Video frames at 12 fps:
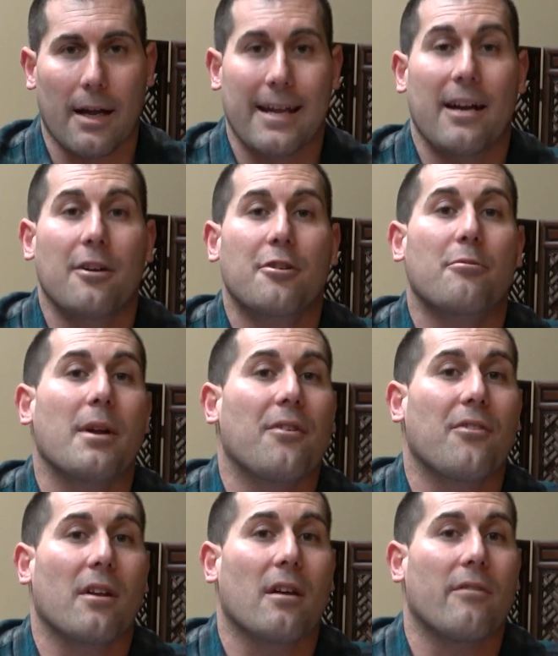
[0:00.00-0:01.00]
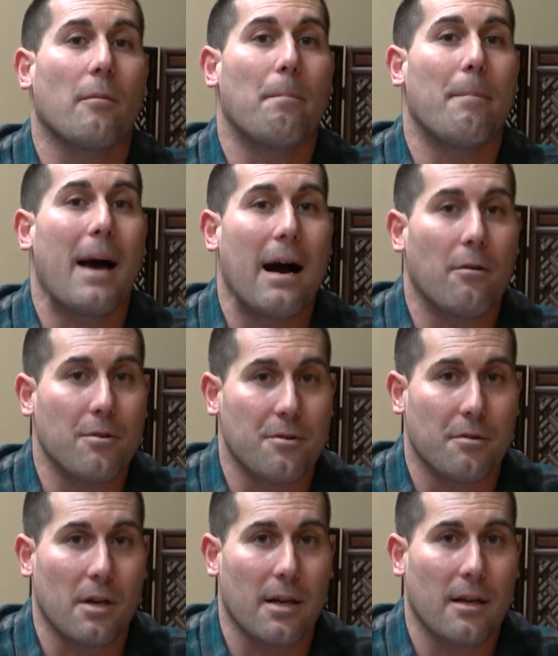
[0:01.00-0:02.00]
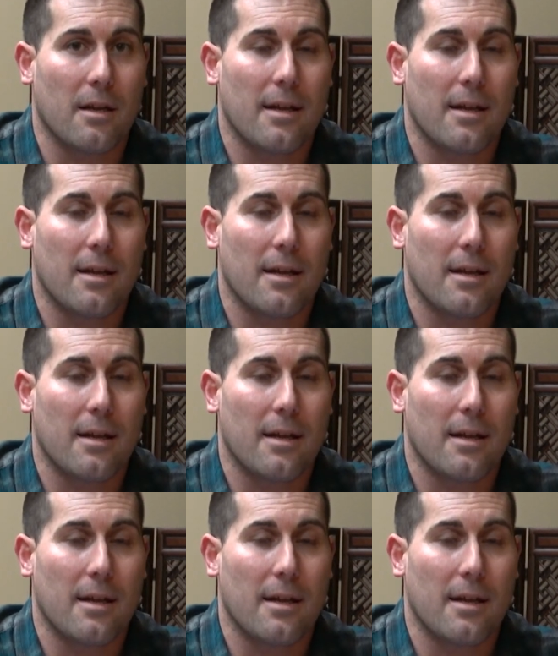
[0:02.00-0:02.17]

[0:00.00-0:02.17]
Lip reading: characteristic of a boundary